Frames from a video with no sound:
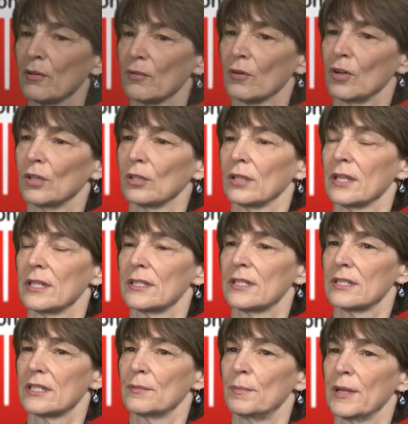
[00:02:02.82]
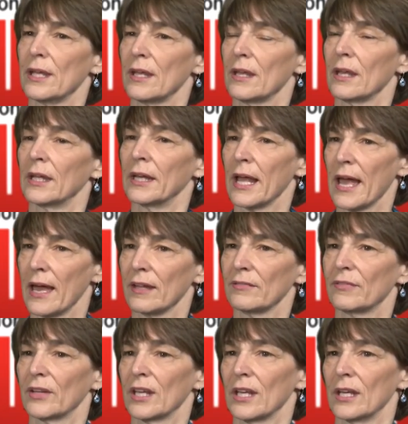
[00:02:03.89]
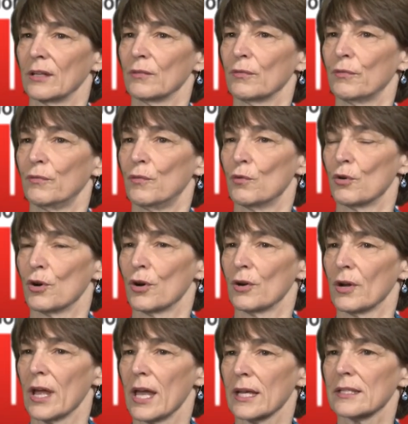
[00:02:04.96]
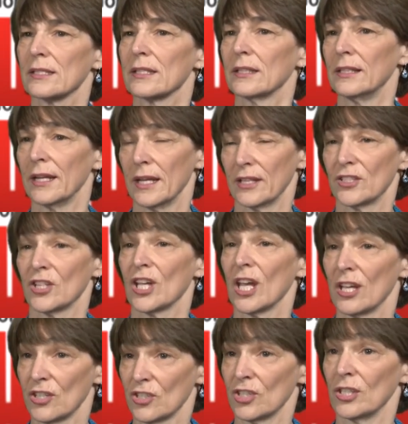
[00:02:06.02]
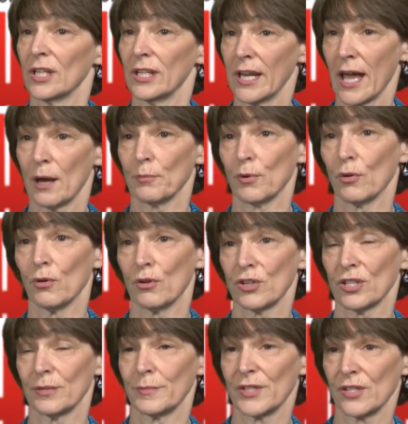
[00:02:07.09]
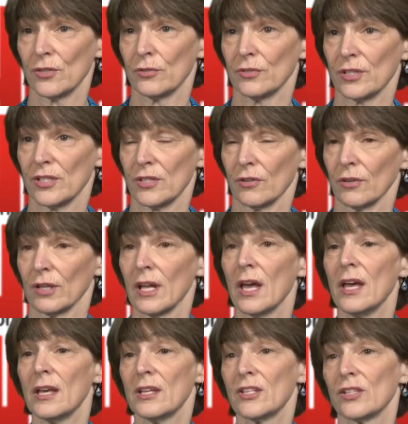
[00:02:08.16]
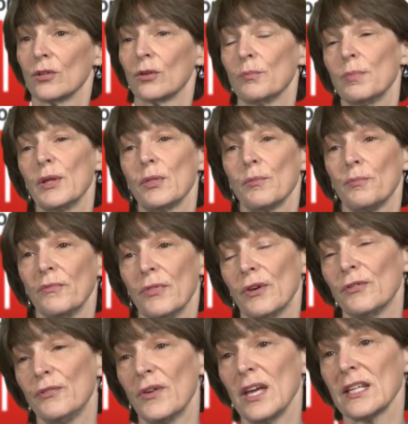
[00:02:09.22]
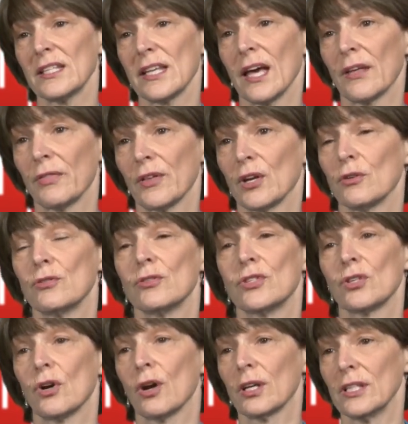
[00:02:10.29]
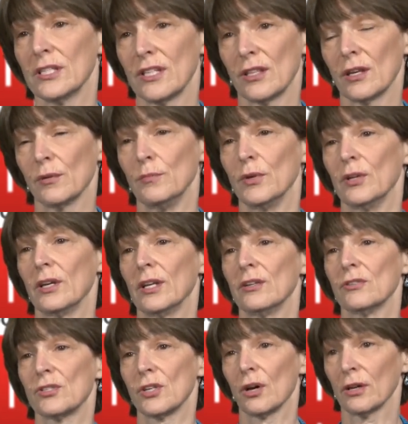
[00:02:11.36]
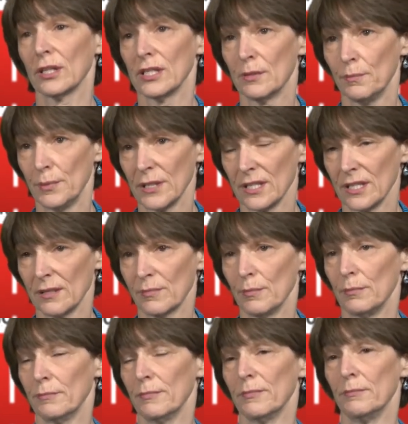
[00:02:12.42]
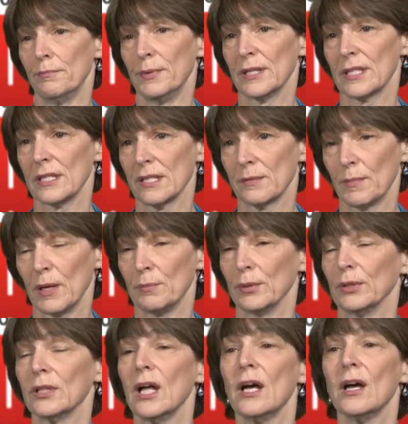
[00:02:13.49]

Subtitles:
role is to be an advocate for excellent education in Hatboro-Horsham School District. So to be the face out there who's talking to the community, who's talking to business people,